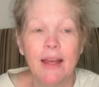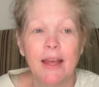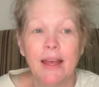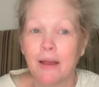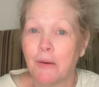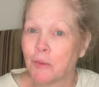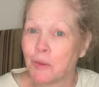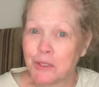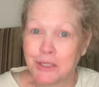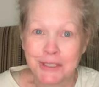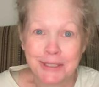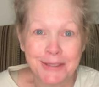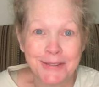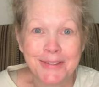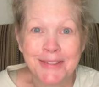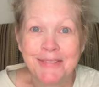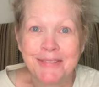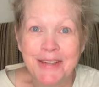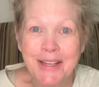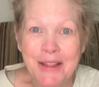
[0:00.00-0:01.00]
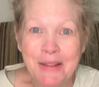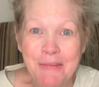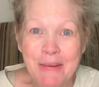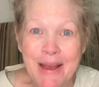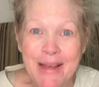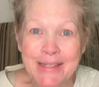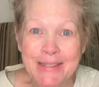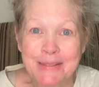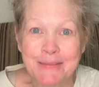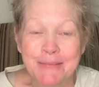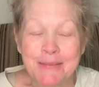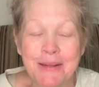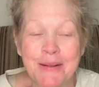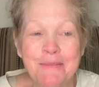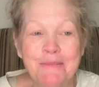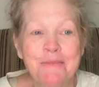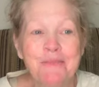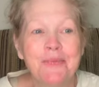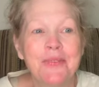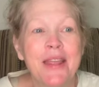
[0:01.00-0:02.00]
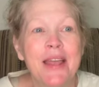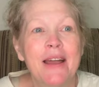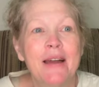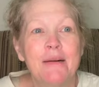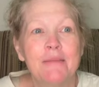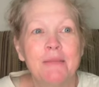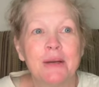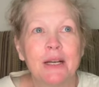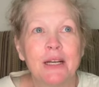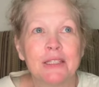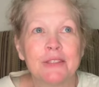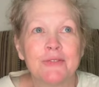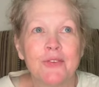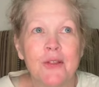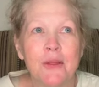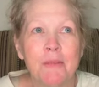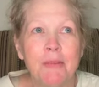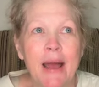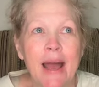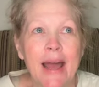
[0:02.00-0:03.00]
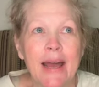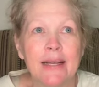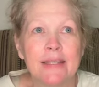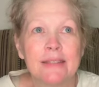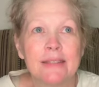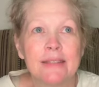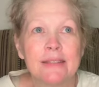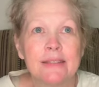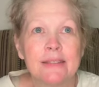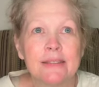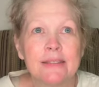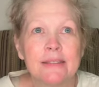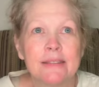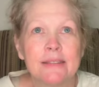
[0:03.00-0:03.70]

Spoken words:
and we're still living in the basement because for the past,